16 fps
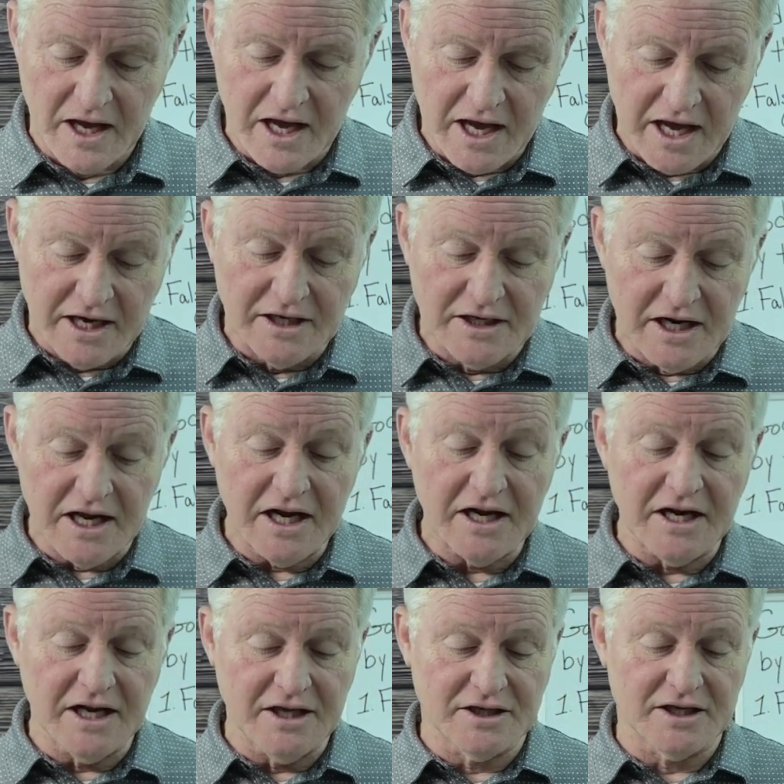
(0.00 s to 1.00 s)
Indeed,
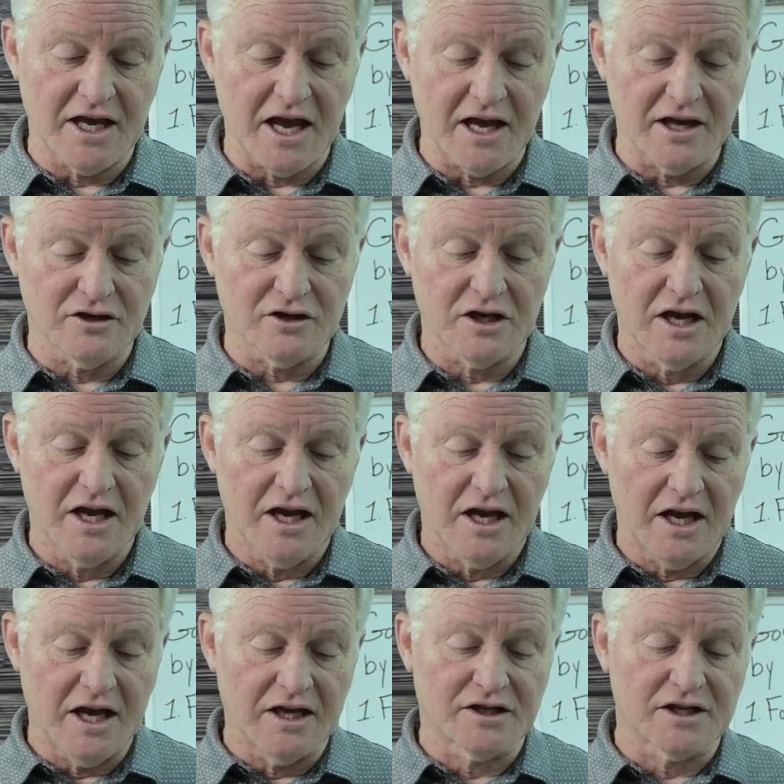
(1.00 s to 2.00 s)
he says,
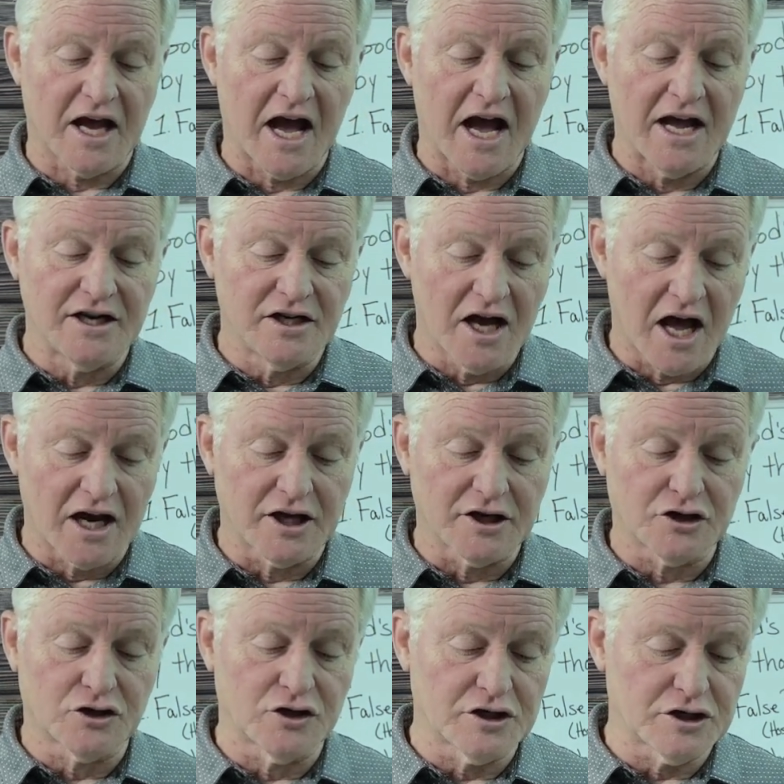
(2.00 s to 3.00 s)
its
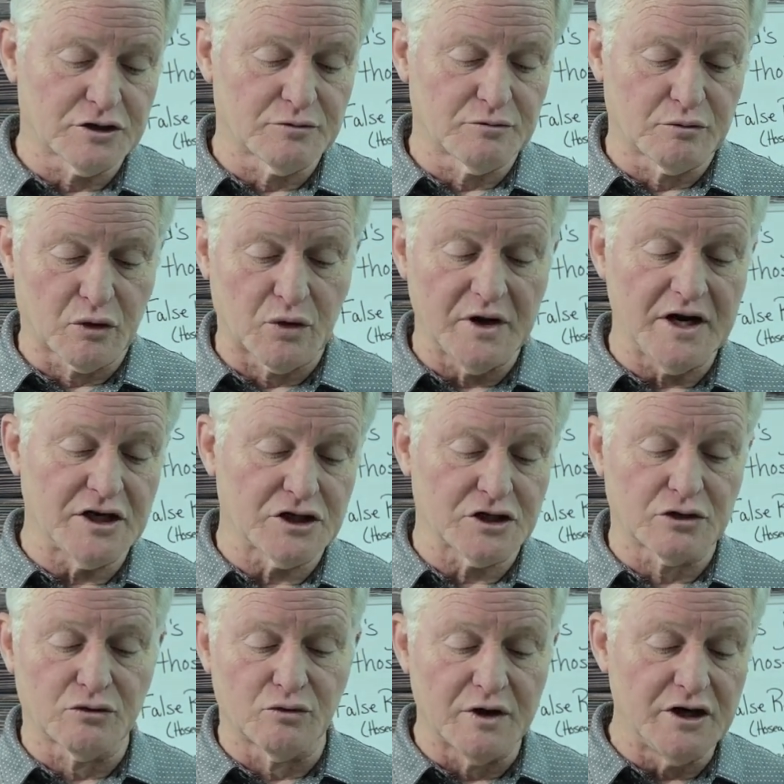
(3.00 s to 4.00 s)
idolatrous
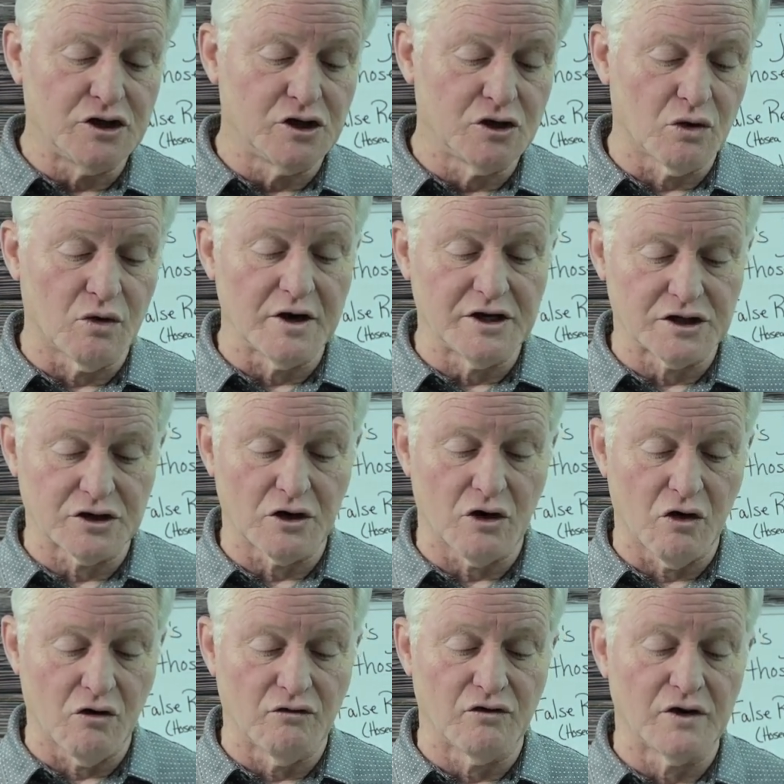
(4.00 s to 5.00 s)
priest rejoiced
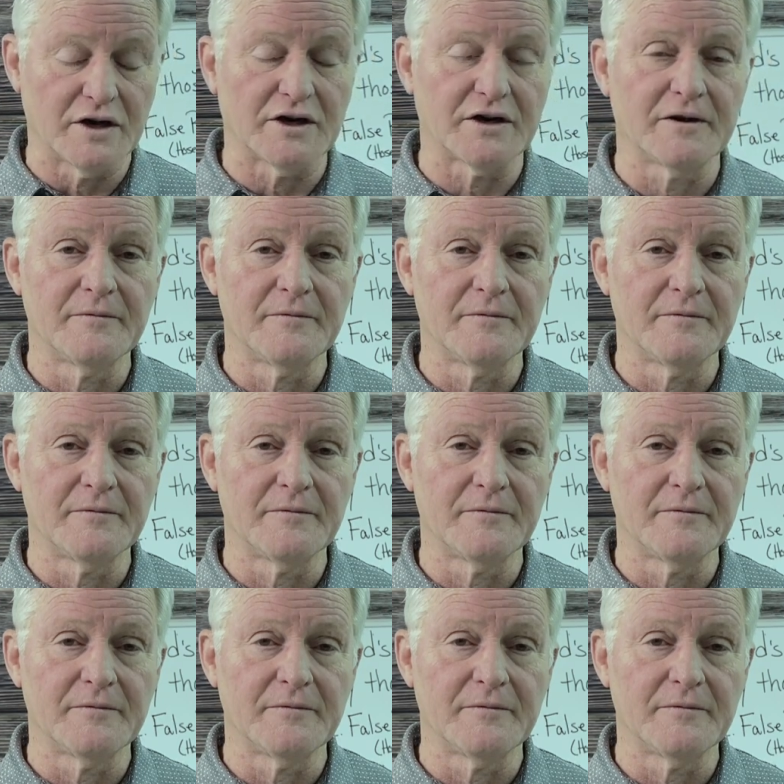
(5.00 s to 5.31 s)
over it.